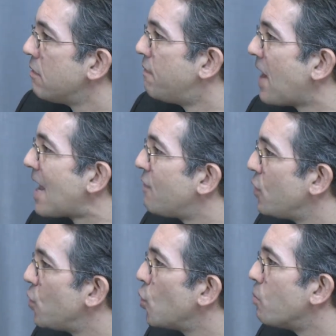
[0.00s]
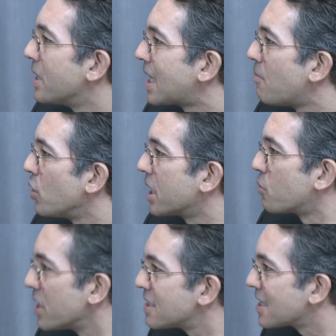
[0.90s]
valvular
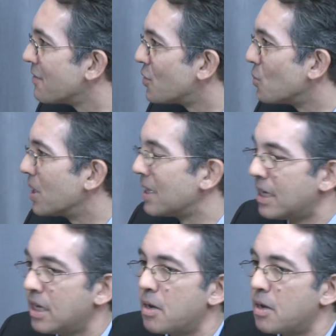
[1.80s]
metabolic risk, if you will,